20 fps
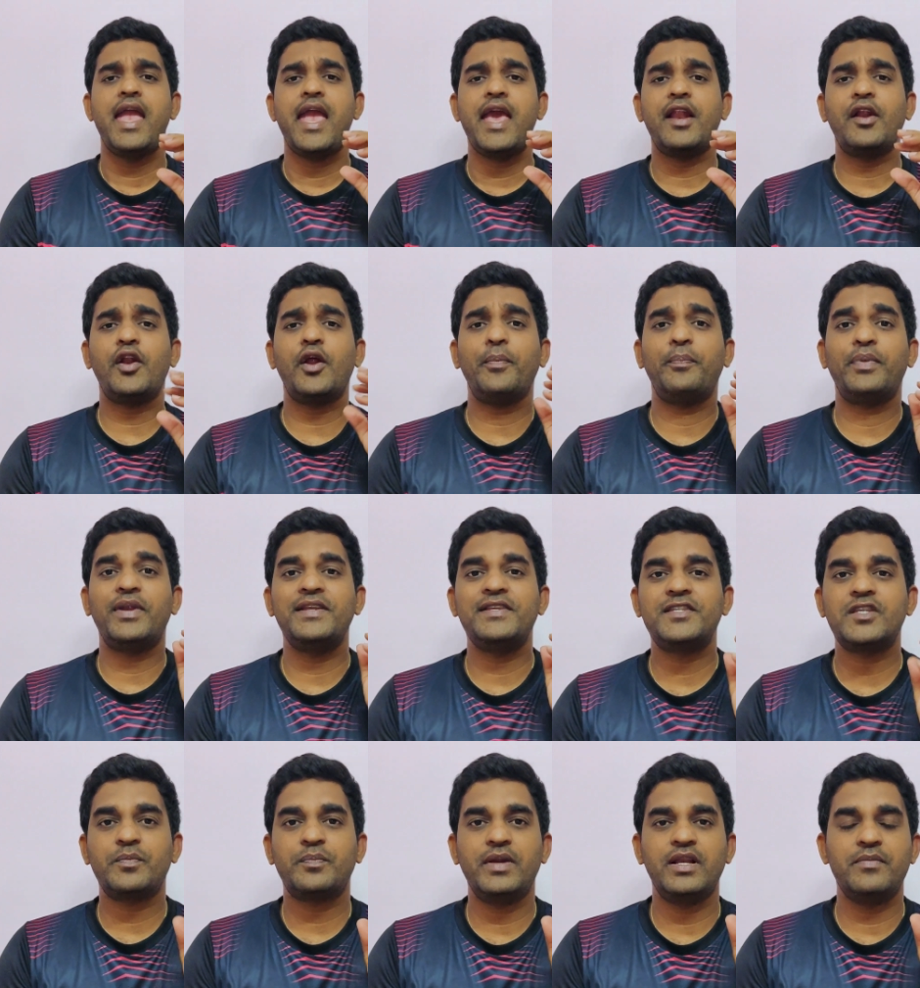Error of
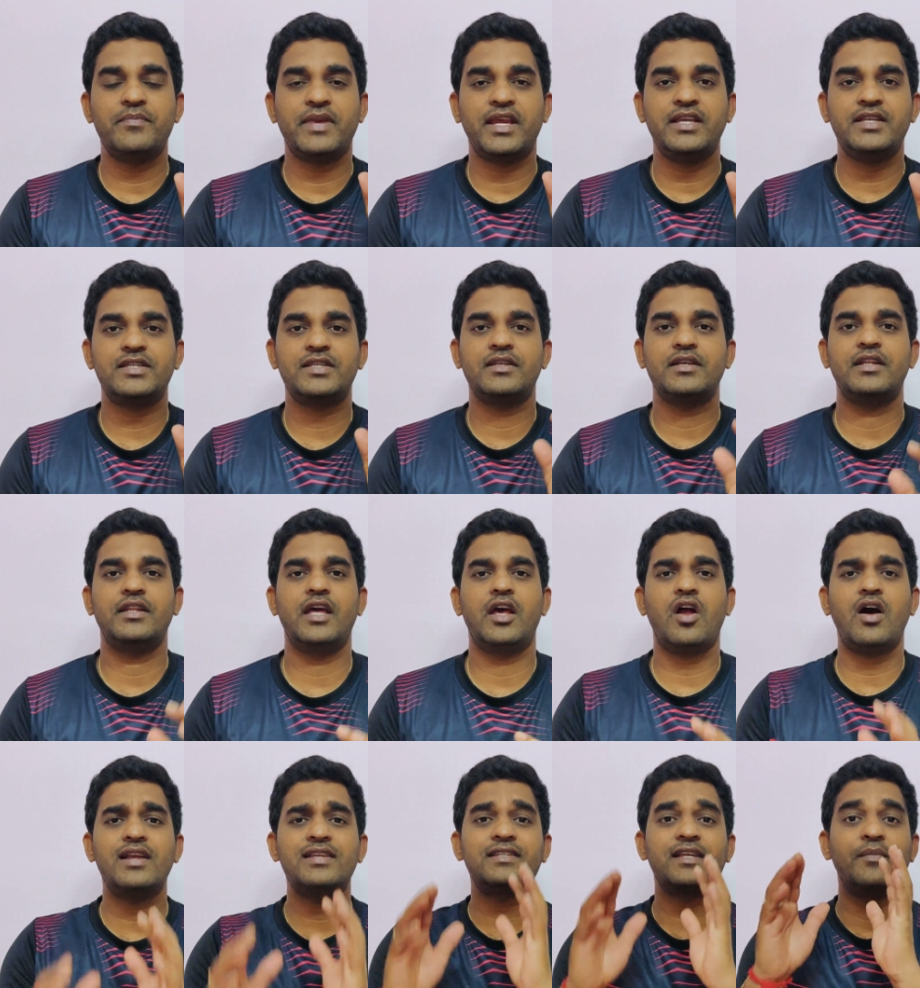principle means
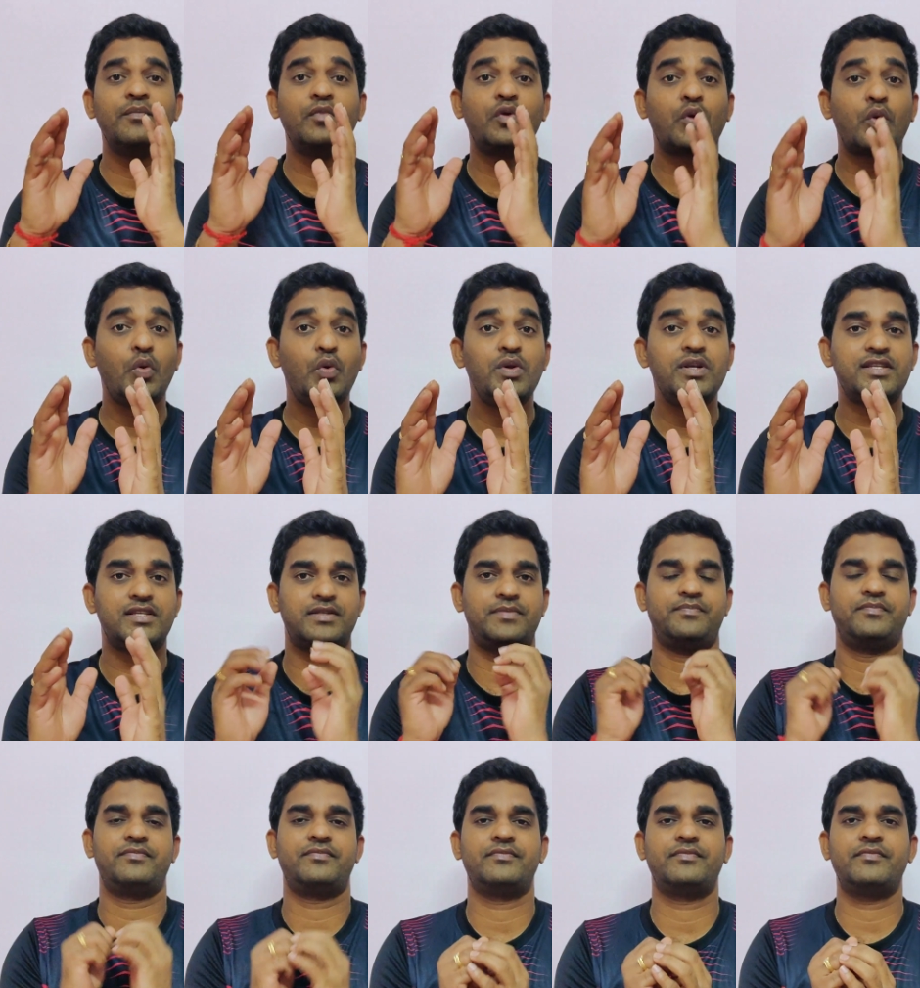there are some
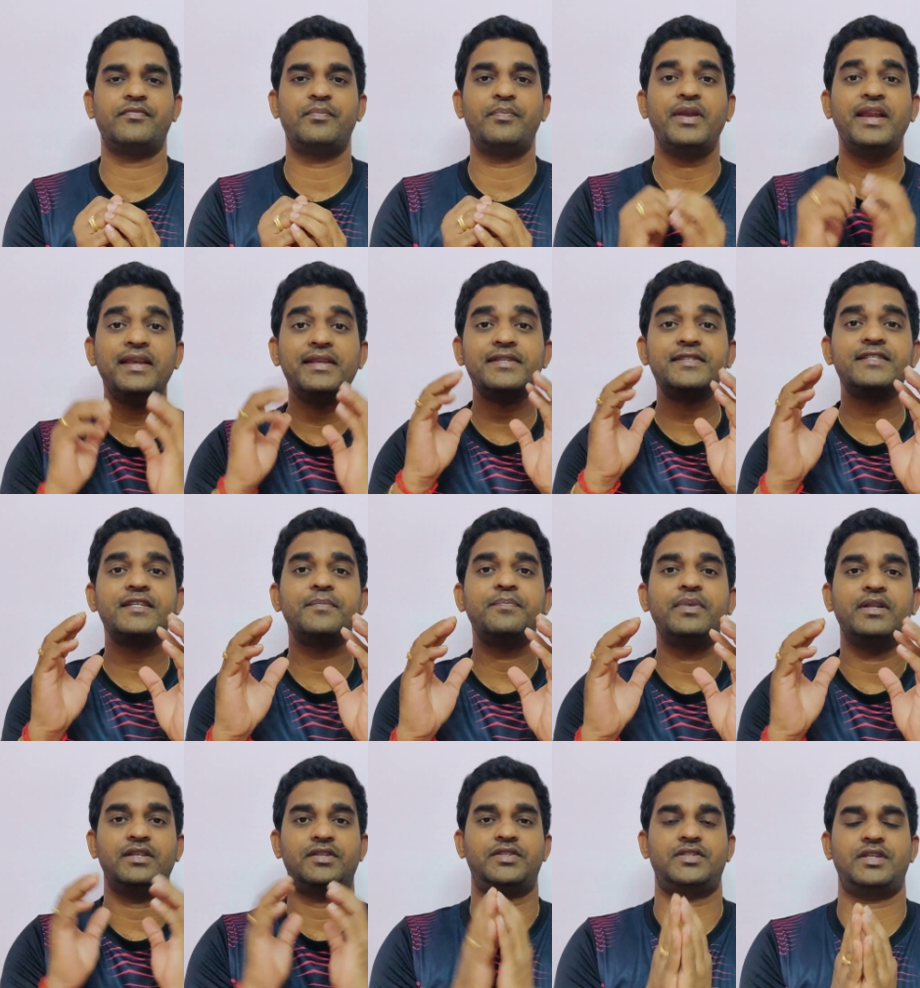rules,
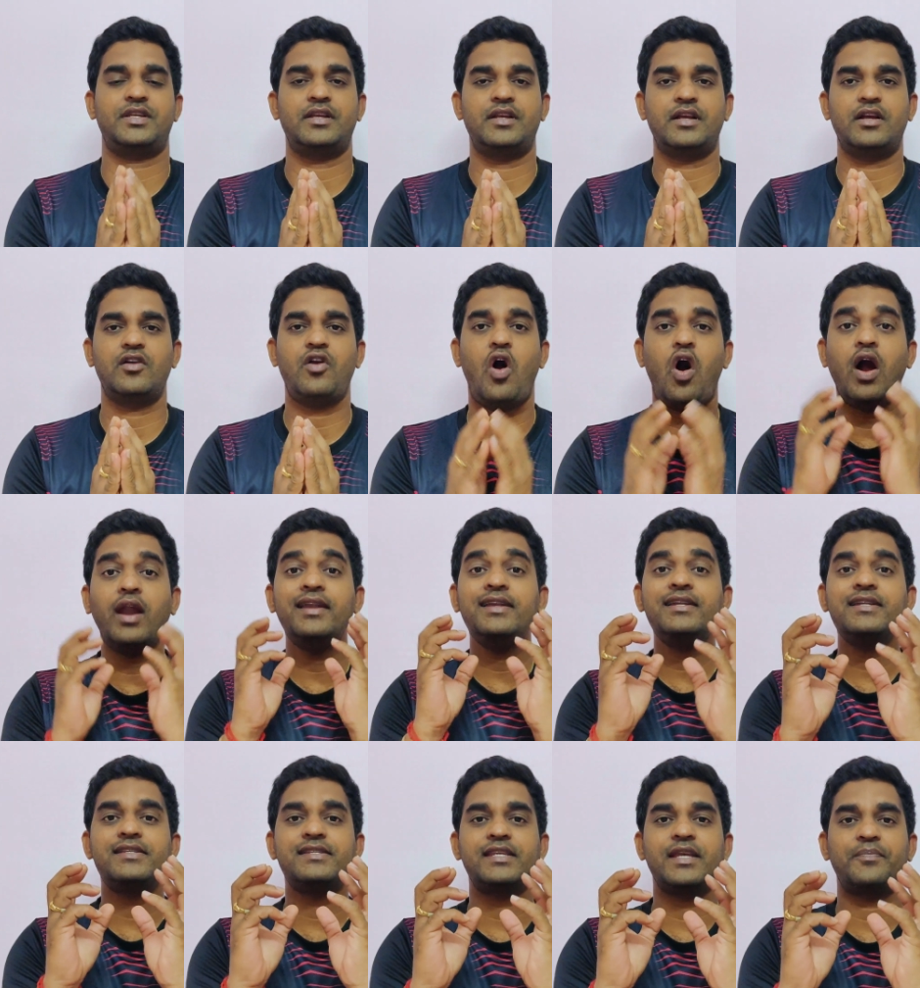principles,
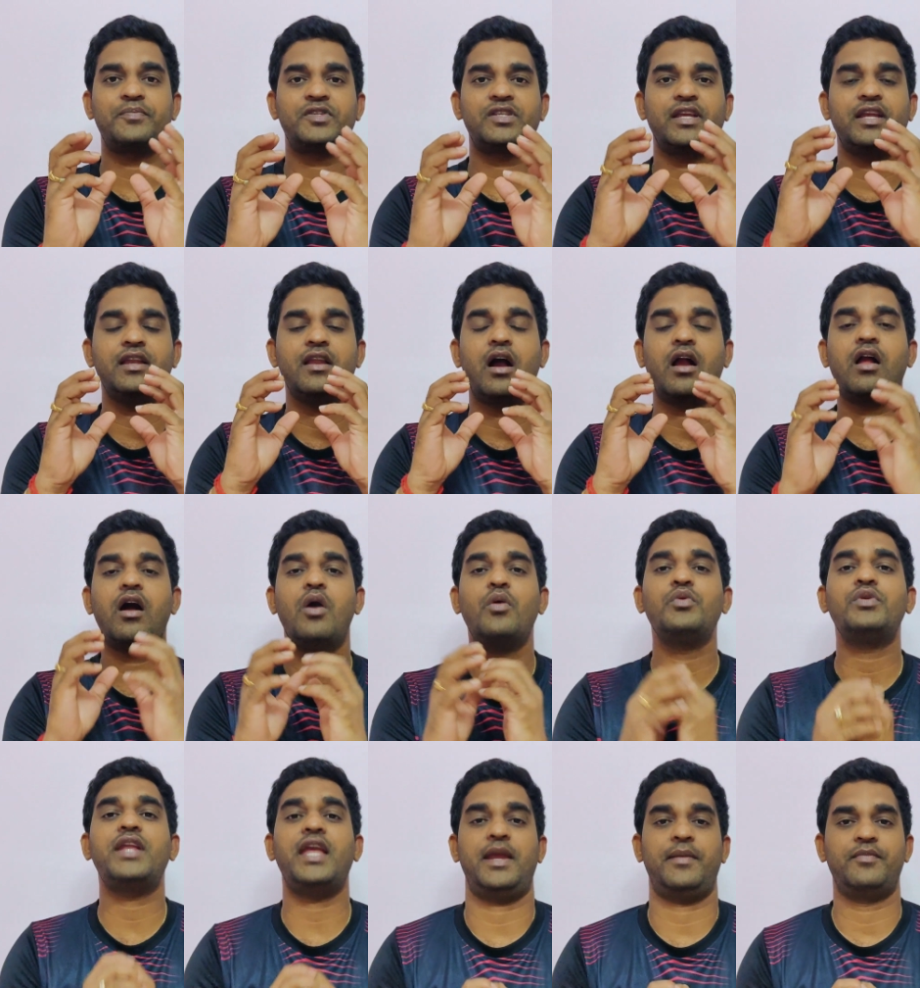concepts in
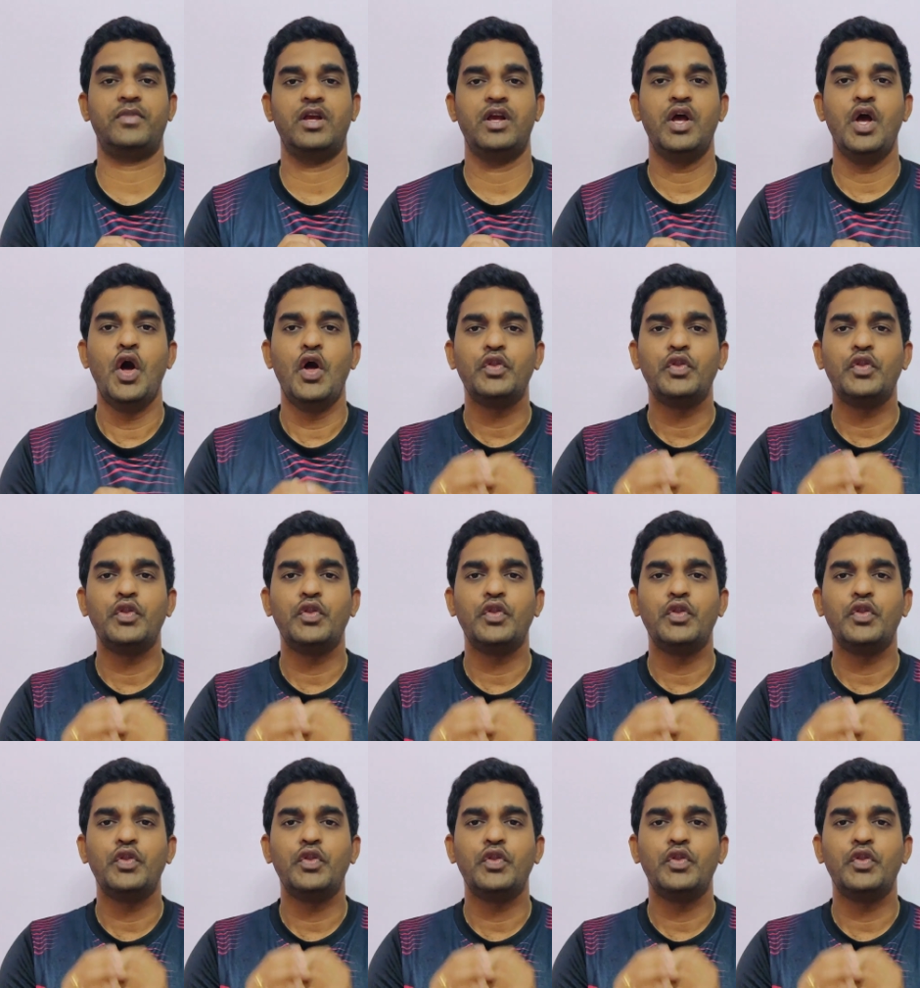accounting.